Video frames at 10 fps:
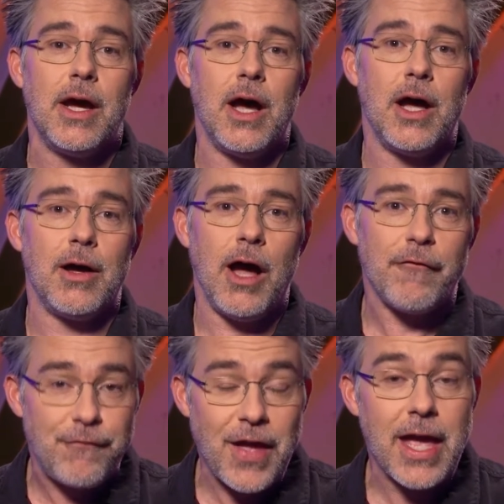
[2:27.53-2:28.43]
a
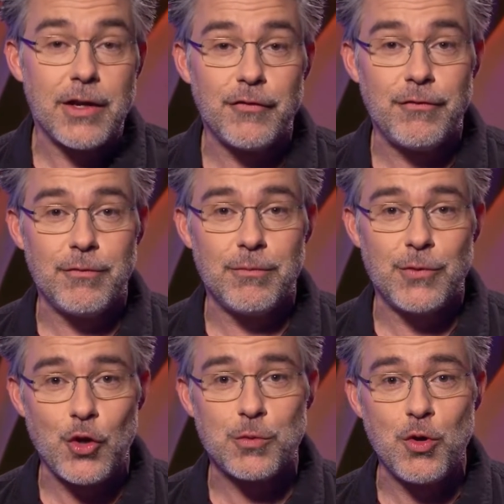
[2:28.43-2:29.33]
fan of
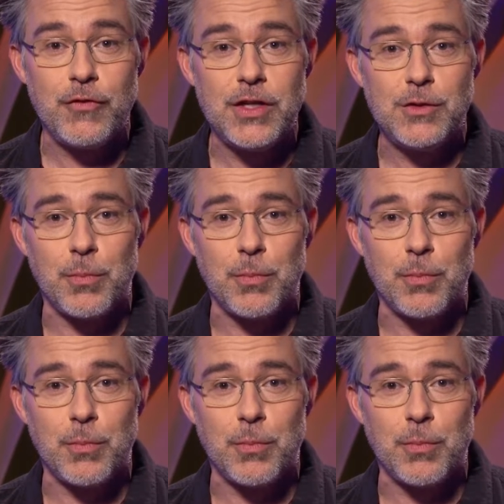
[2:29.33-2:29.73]
those movies,